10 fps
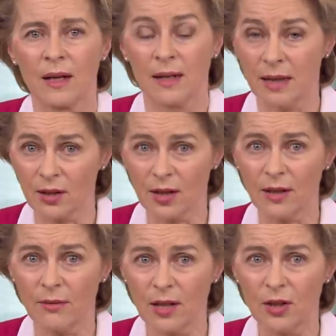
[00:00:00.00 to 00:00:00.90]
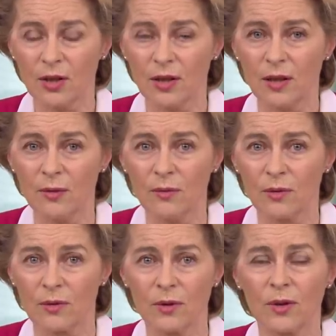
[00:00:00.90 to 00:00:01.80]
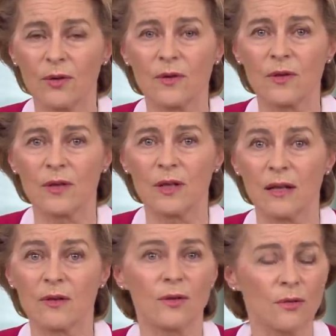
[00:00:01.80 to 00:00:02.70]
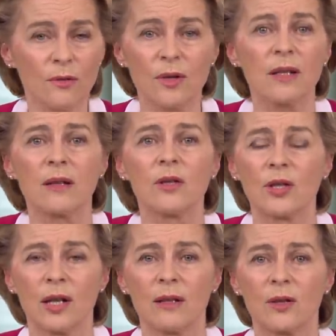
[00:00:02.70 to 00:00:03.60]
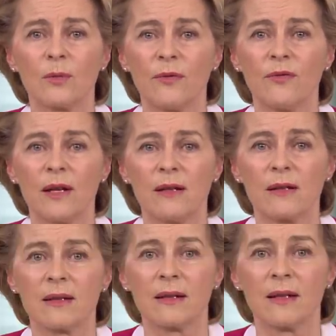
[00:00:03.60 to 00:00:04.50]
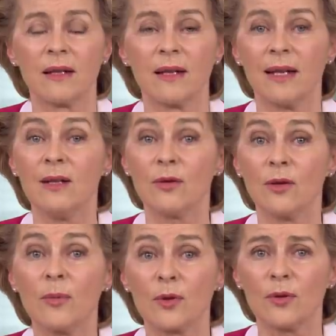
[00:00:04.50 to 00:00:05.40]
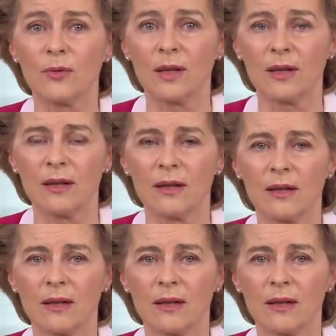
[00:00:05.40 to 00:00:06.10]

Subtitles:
Next Generation EU turns the extraordinary challenge we face into an opportunity.